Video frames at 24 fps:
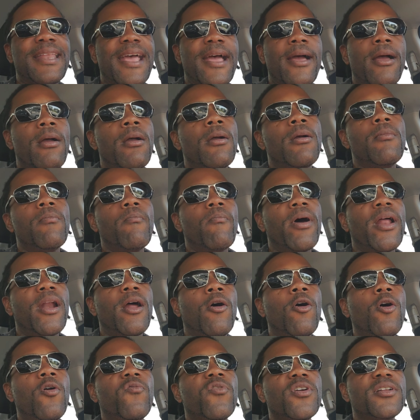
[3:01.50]
that. But
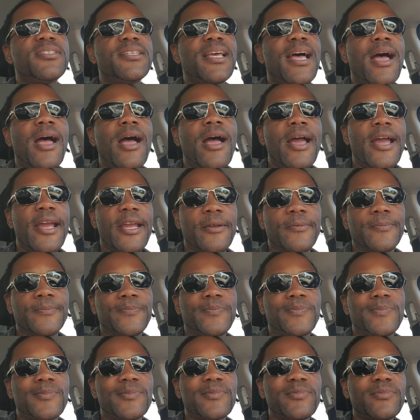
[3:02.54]
over time,
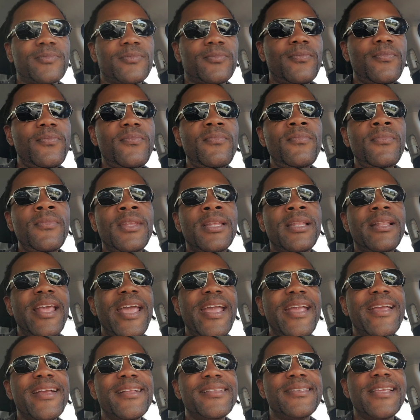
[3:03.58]
they
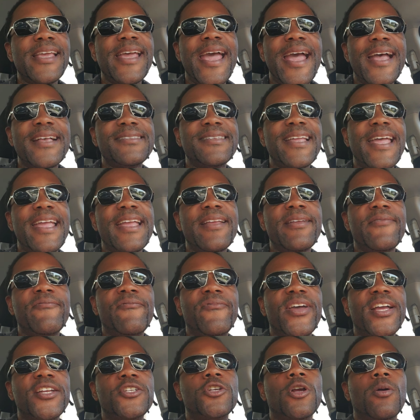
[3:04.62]
can as they
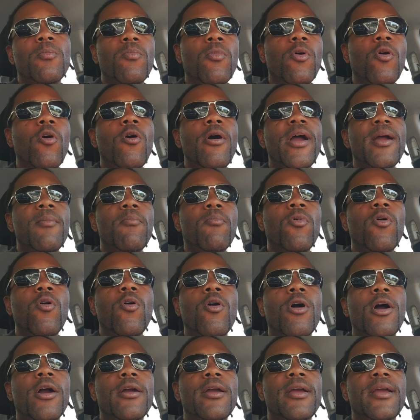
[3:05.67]
venture more and
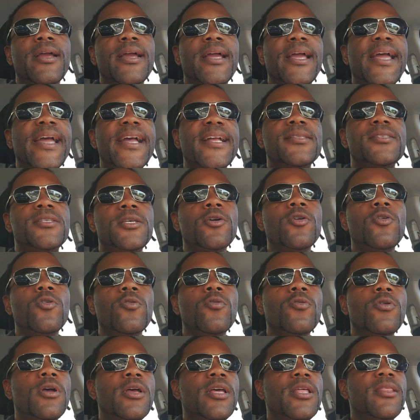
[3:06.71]
more
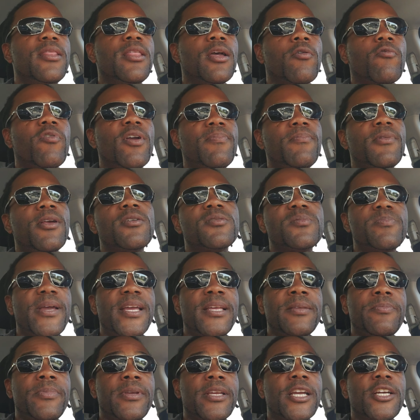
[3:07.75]
into the crypto space eh,
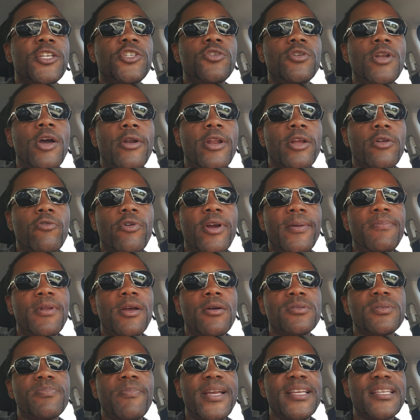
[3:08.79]
because you know the crypto
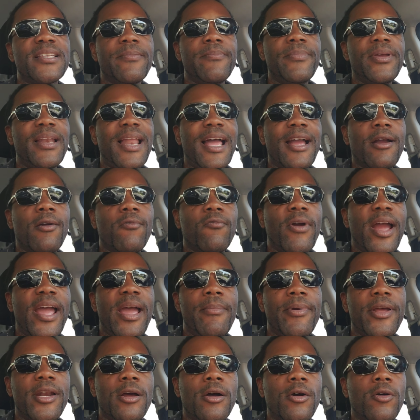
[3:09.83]
space can be like a
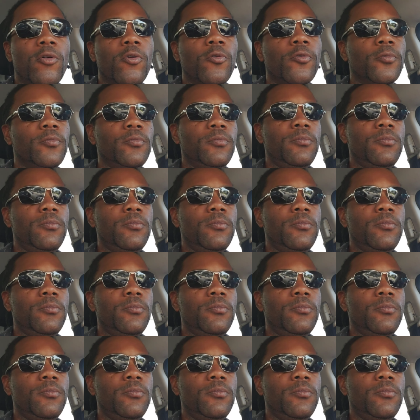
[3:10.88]
rabbit hole.